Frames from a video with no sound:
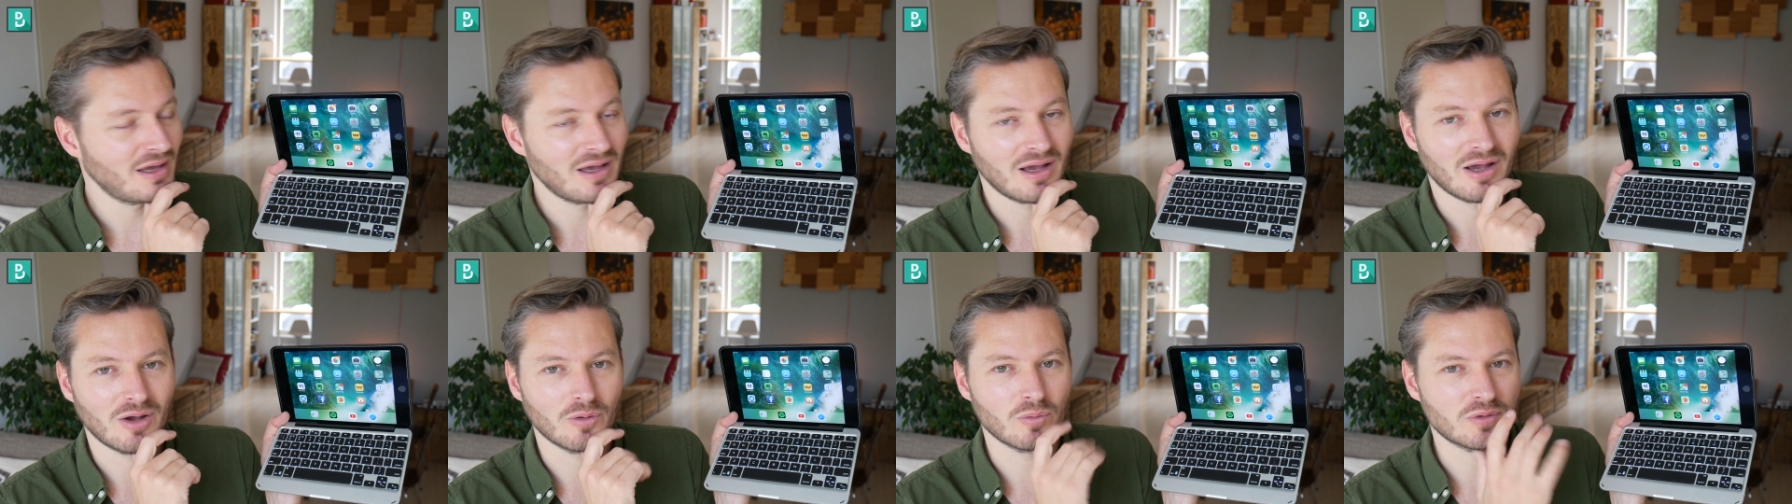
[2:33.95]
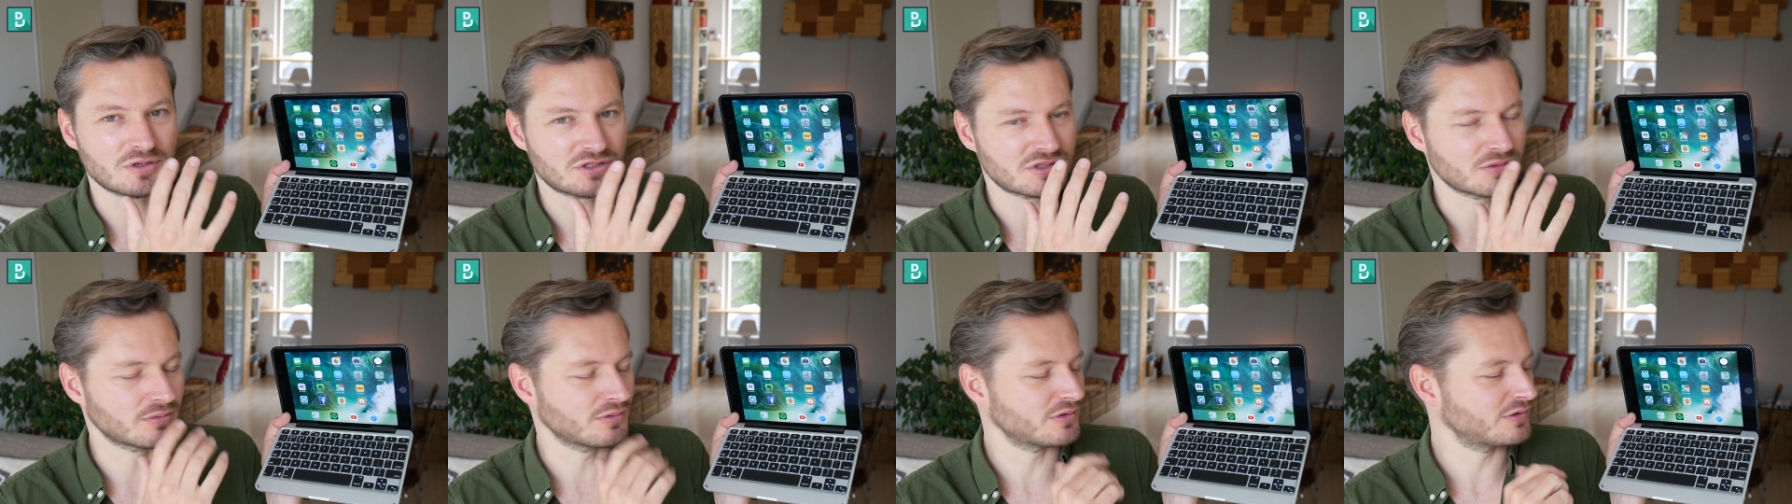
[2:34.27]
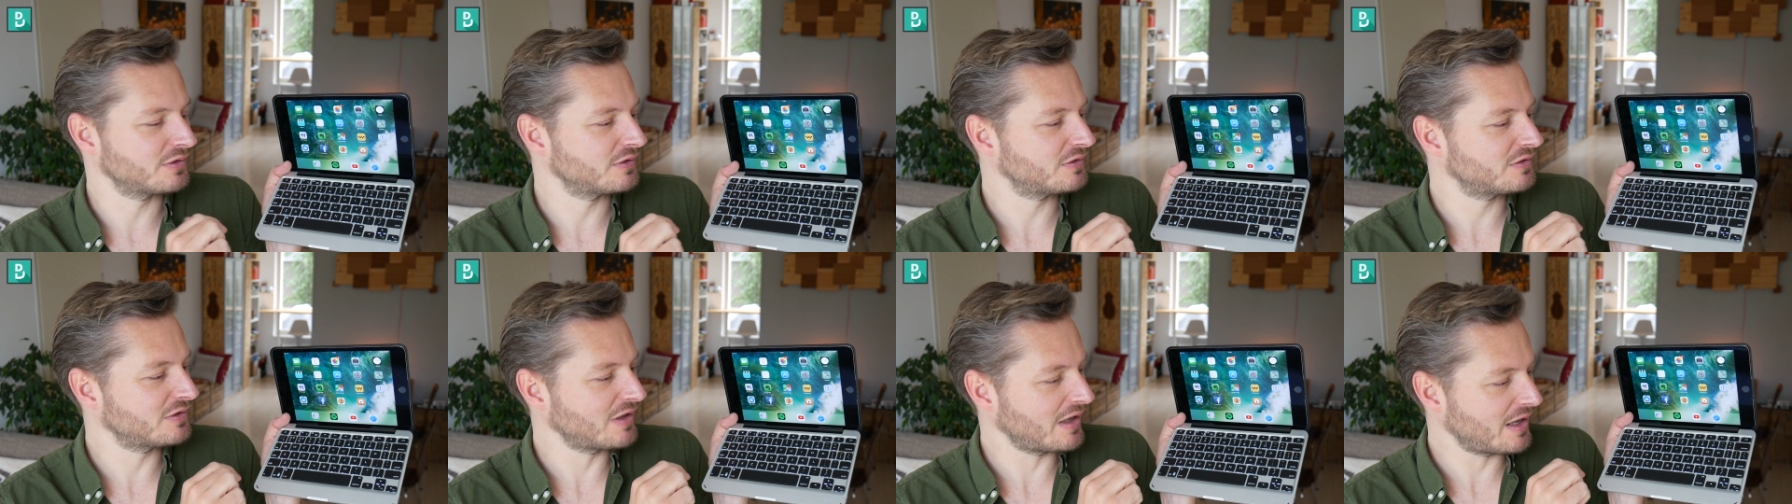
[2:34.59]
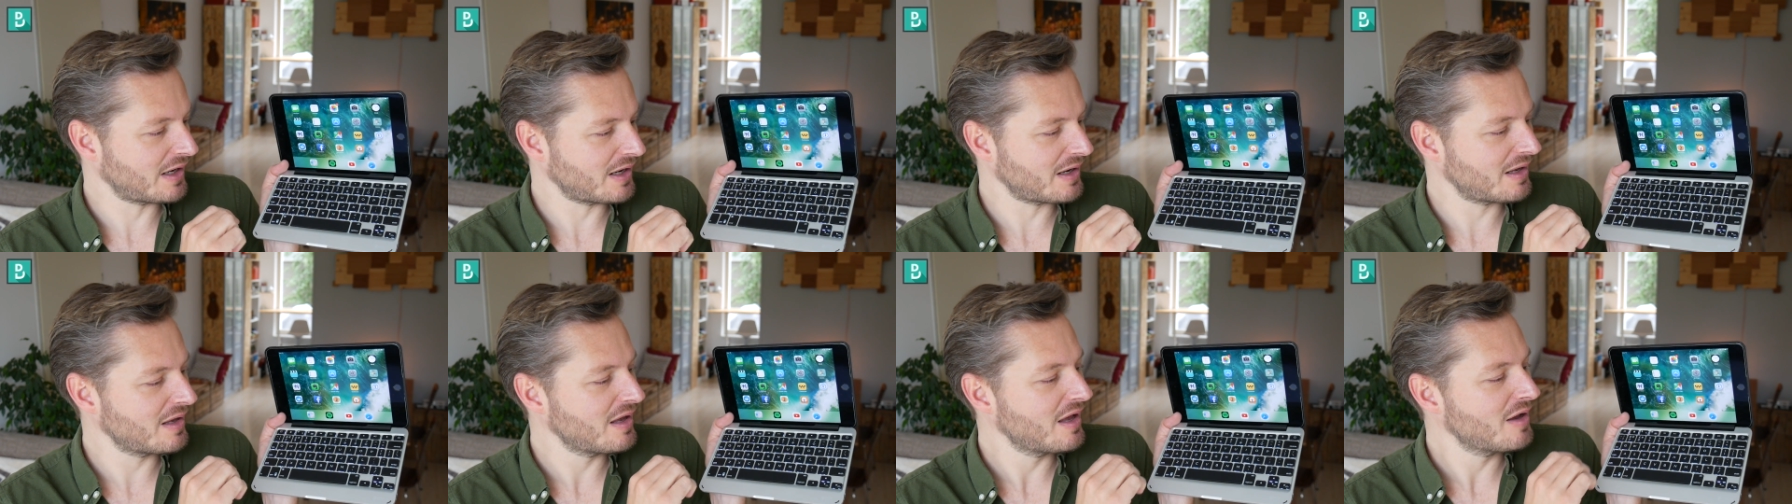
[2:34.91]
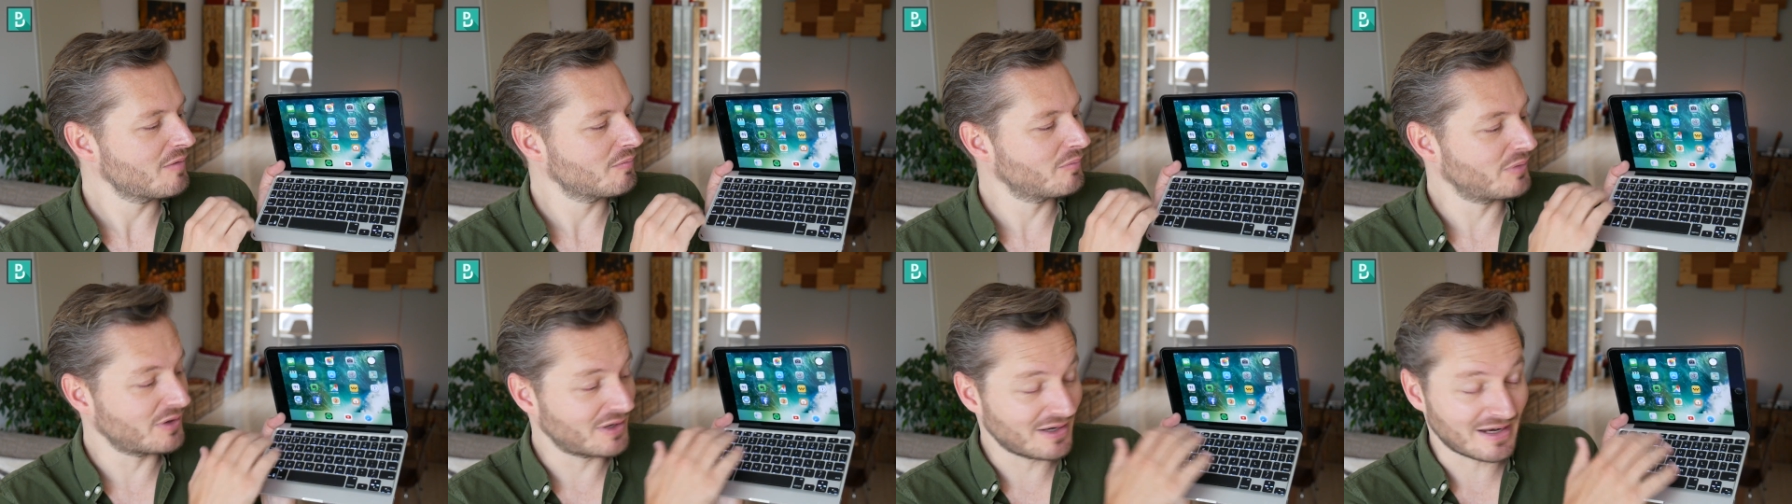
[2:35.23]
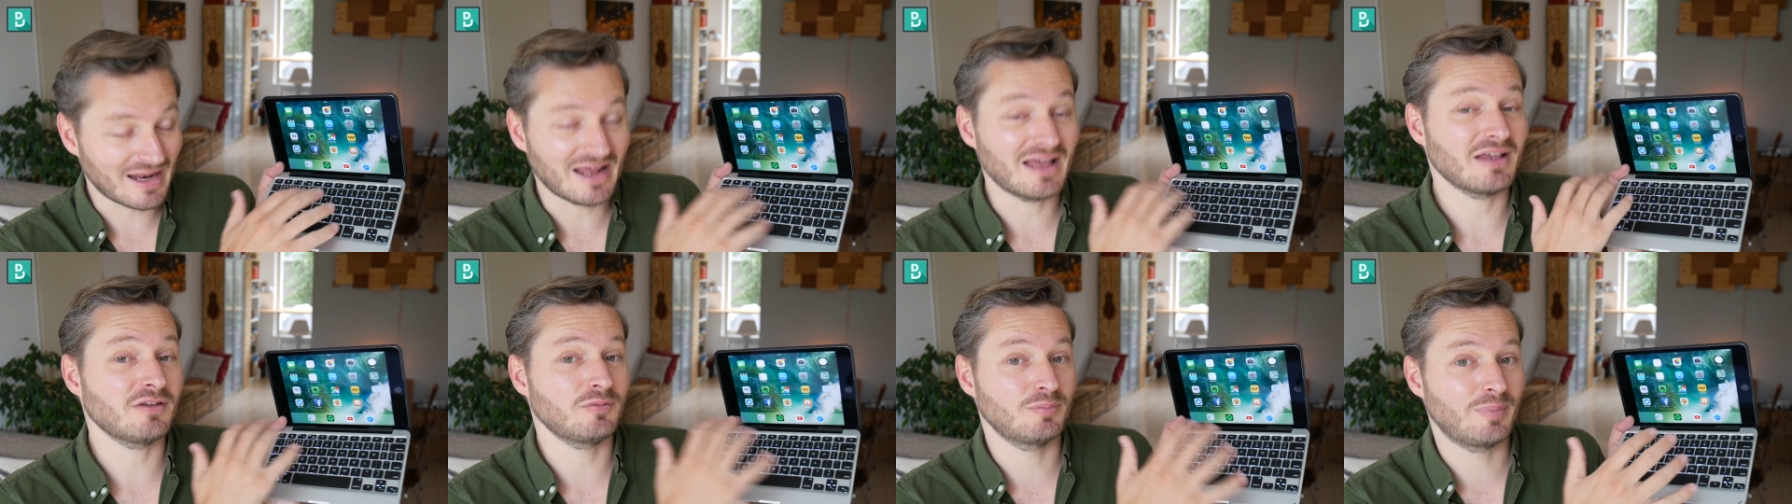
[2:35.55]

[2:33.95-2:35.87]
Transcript: I wish there was a setting, but it has